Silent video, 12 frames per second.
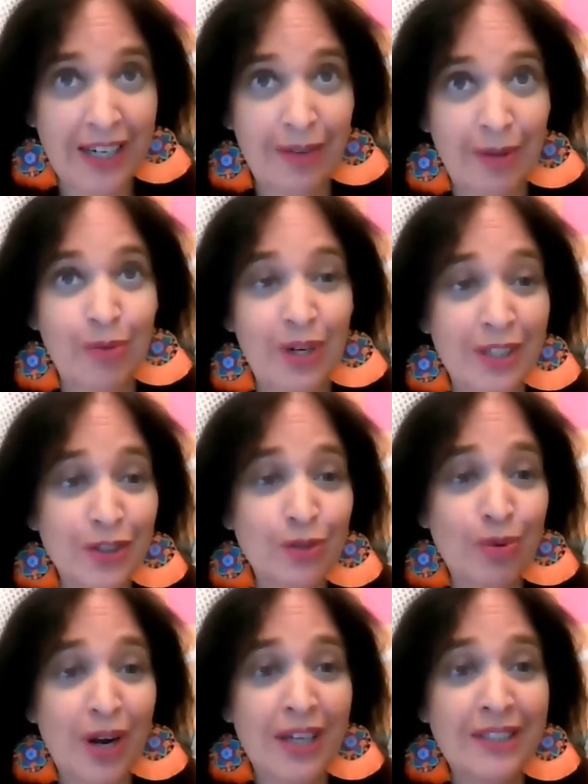I mean, what is
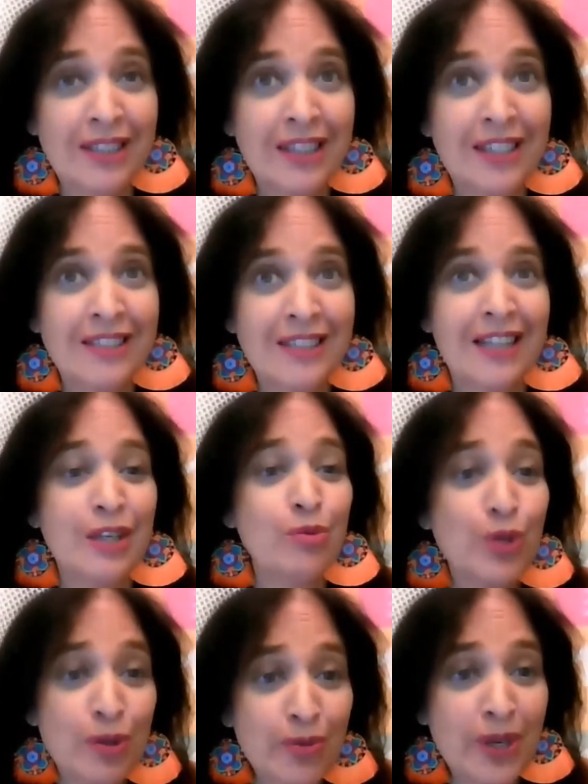surprising is that there
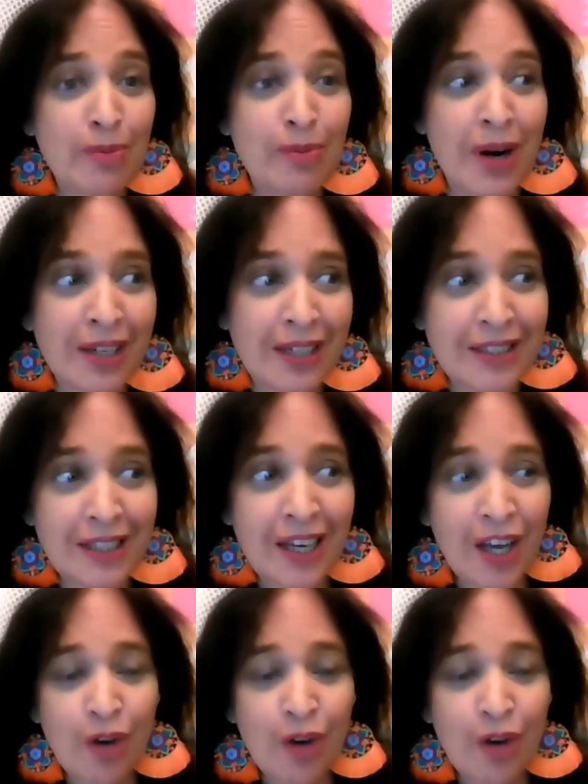wouldn't be a market